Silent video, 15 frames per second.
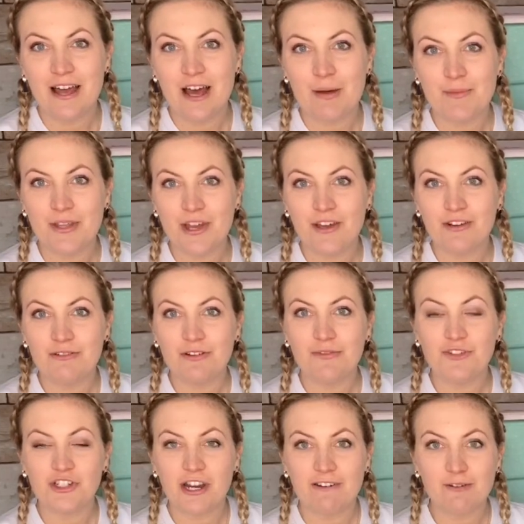I'm the owner of
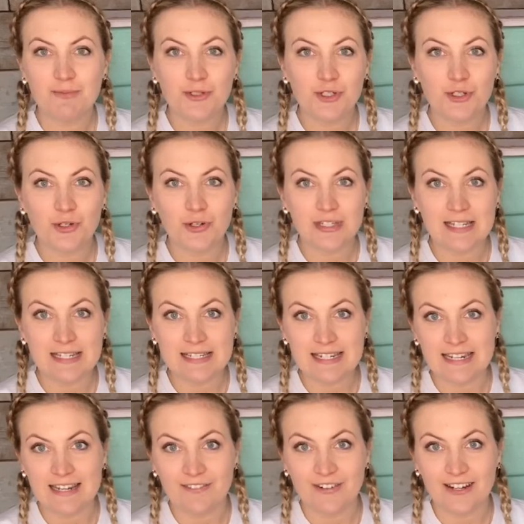Cherubs Chalks
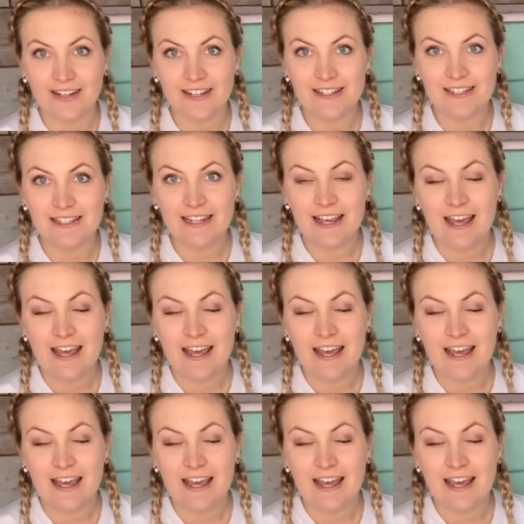Interiors.